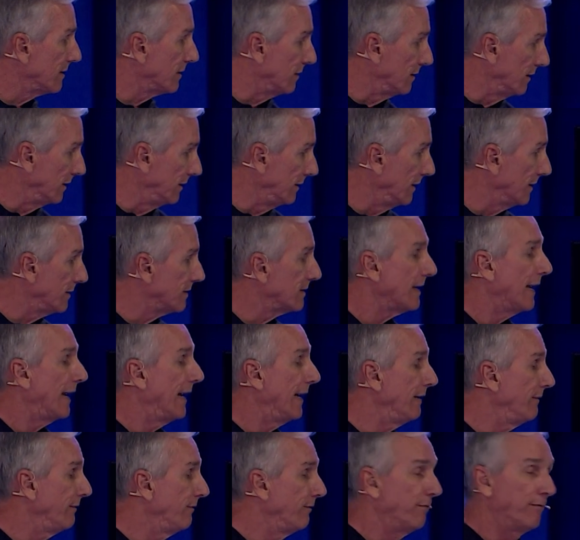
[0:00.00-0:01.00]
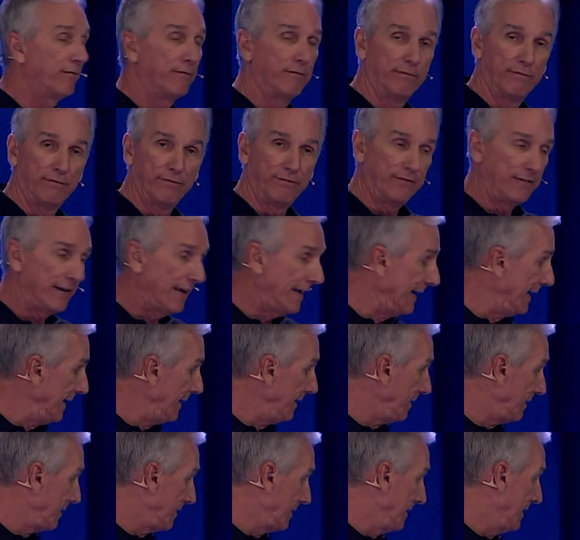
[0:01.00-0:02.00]
goodness, and
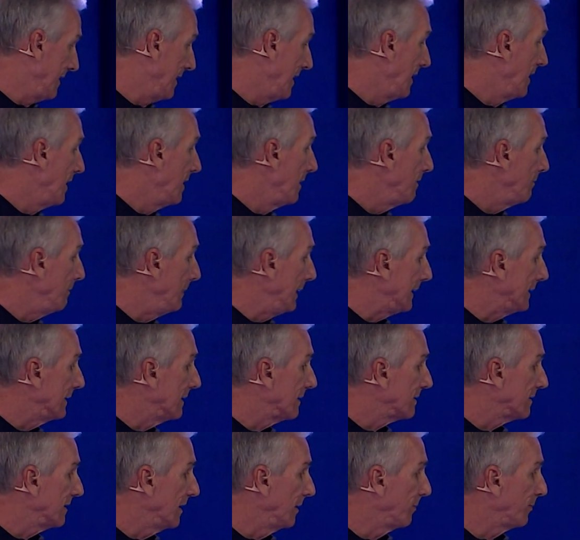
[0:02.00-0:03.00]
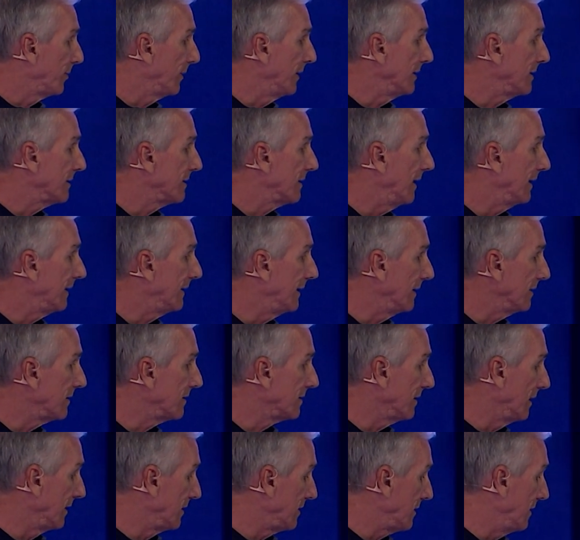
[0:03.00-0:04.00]
faith, meekness, temperance.
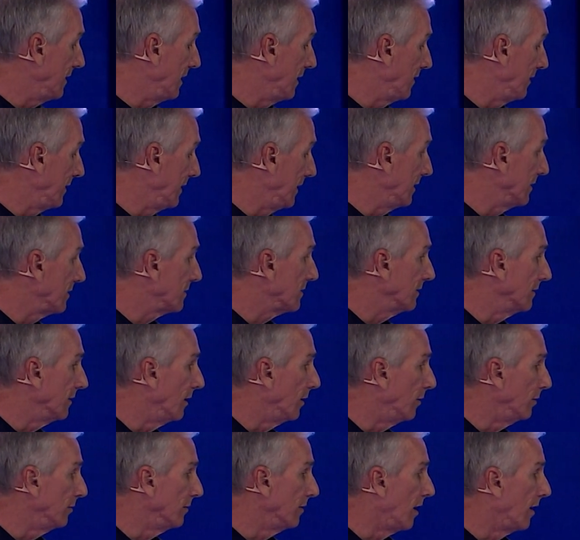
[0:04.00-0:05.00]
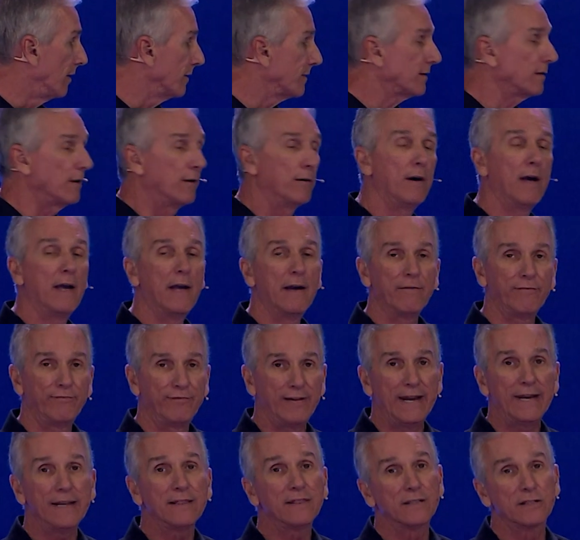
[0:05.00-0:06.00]
Against such there is no law. So
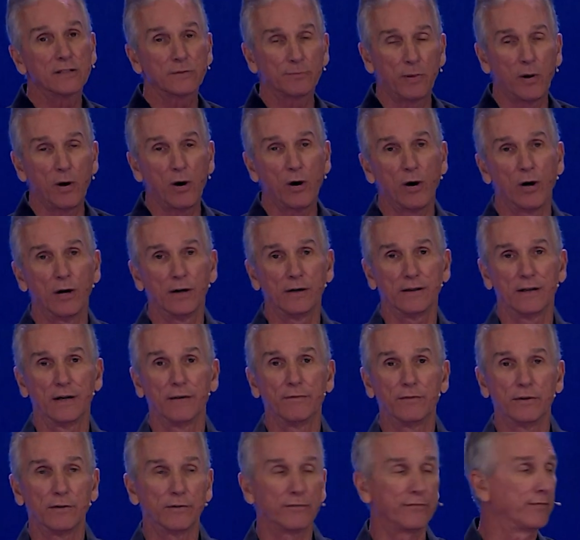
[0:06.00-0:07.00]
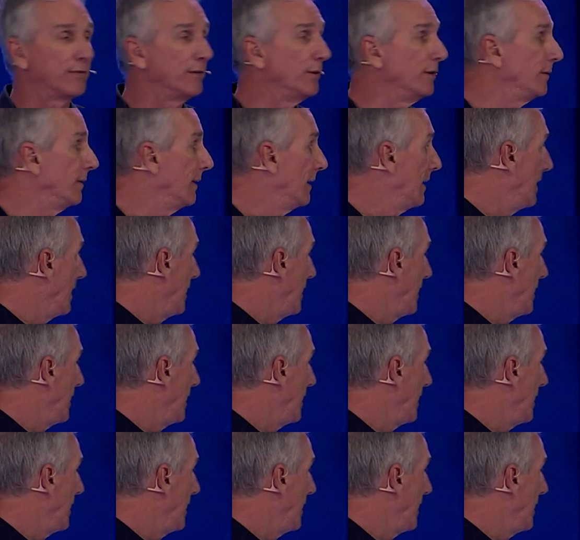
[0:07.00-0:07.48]
faith is part of the fruit